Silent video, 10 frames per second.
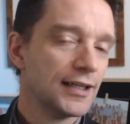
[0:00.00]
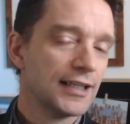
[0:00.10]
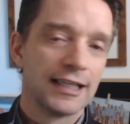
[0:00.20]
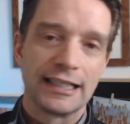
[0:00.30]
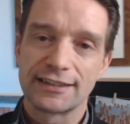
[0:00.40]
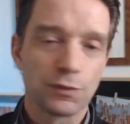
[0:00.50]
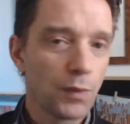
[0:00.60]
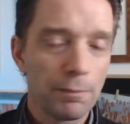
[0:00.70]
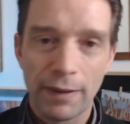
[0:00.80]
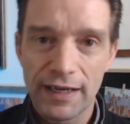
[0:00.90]
It's a
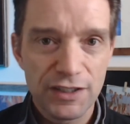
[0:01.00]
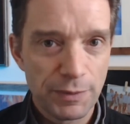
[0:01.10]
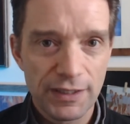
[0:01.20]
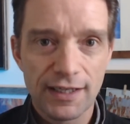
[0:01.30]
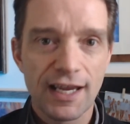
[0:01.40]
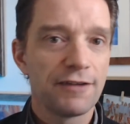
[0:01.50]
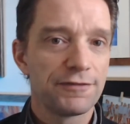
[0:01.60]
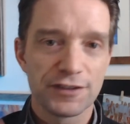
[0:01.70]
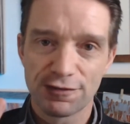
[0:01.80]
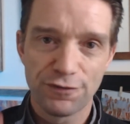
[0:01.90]
1-page PDF.
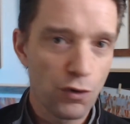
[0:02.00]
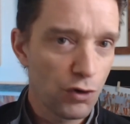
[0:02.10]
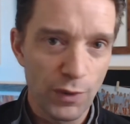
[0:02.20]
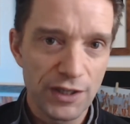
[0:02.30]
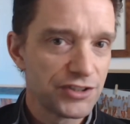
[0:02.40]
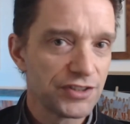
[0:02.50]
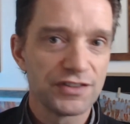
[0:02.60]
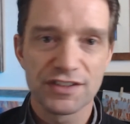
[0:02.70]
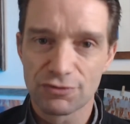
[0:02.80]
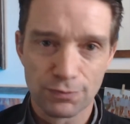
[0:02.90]
It's 4 questions.
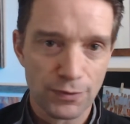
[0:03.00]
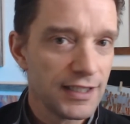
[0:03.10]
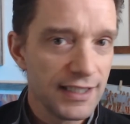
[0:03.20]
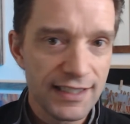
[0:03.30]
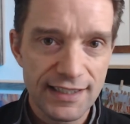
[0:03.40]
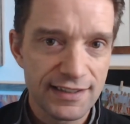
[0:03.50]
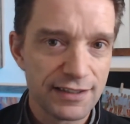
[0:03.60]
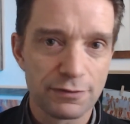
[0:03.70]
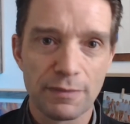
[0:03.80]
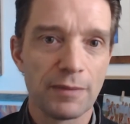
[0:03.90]
It's really easy to
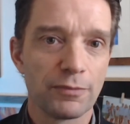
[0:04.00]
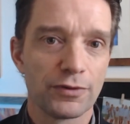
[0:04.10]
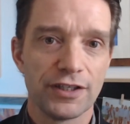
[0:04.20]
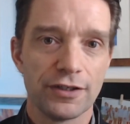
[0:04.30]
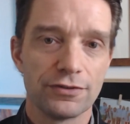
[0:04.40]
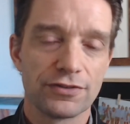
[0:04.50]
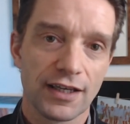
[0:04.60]
remember and use.